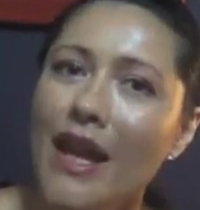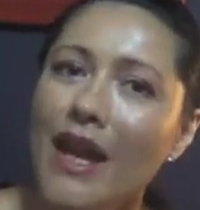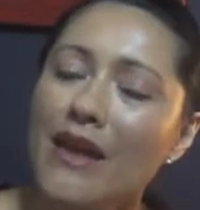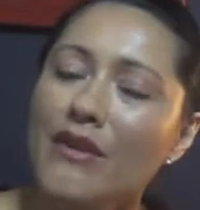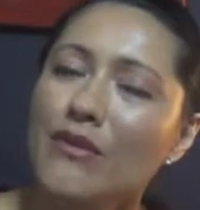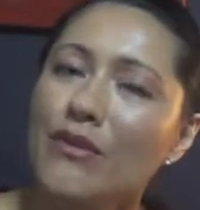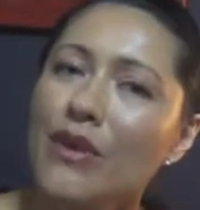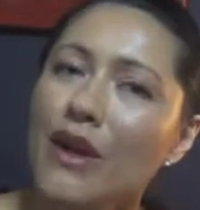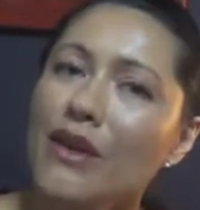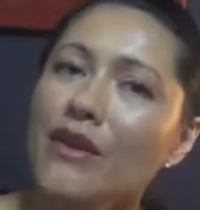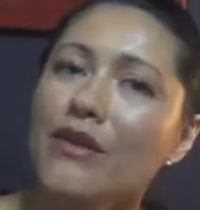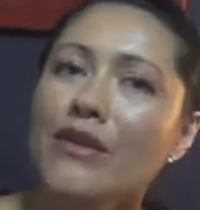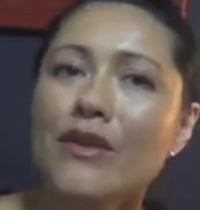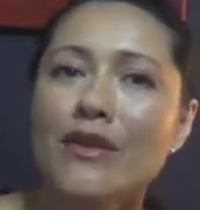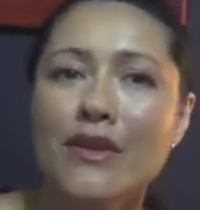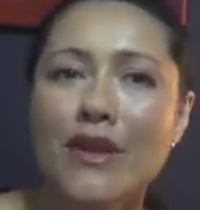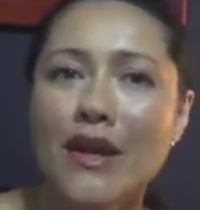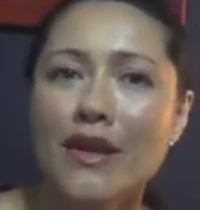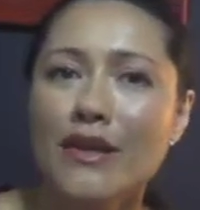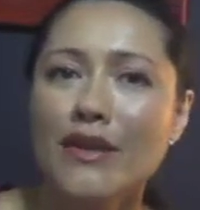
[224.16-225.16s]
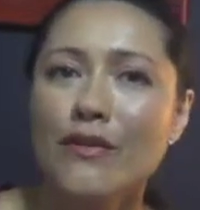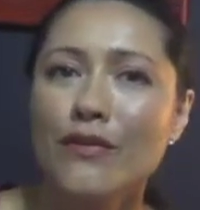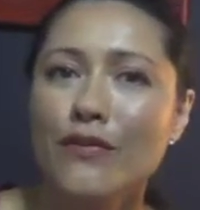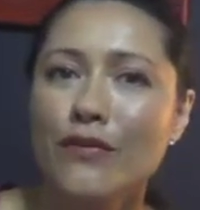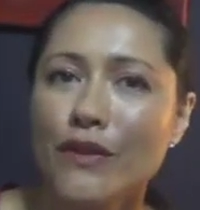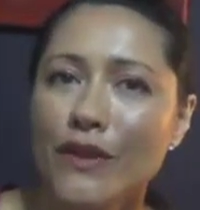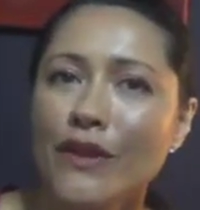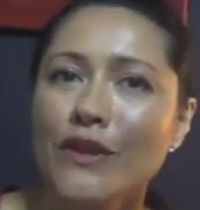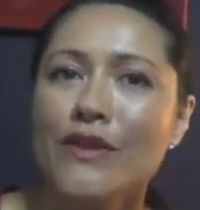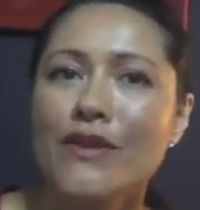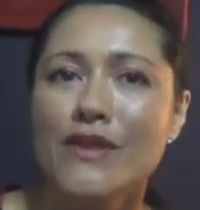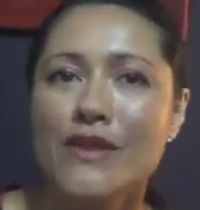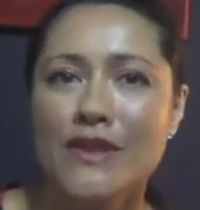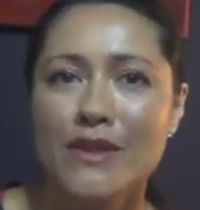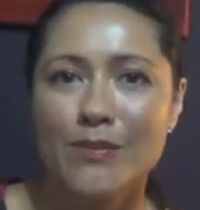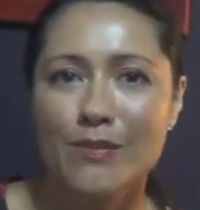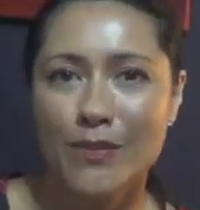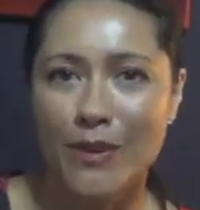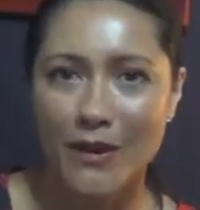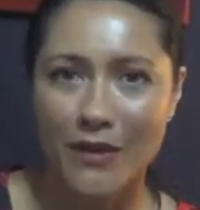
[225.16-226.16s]
And whether or not you feel the
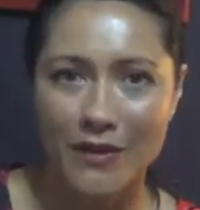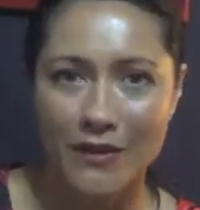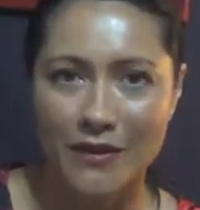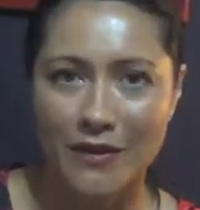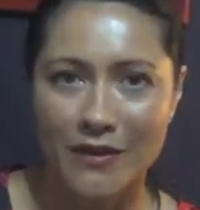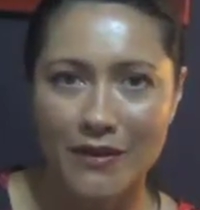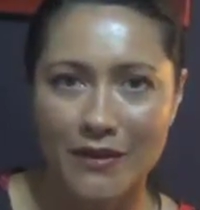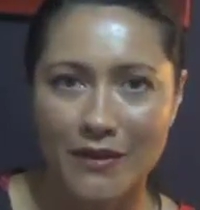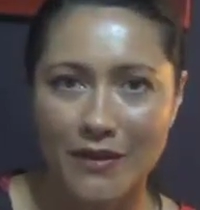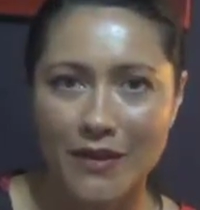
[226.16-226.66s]
spark,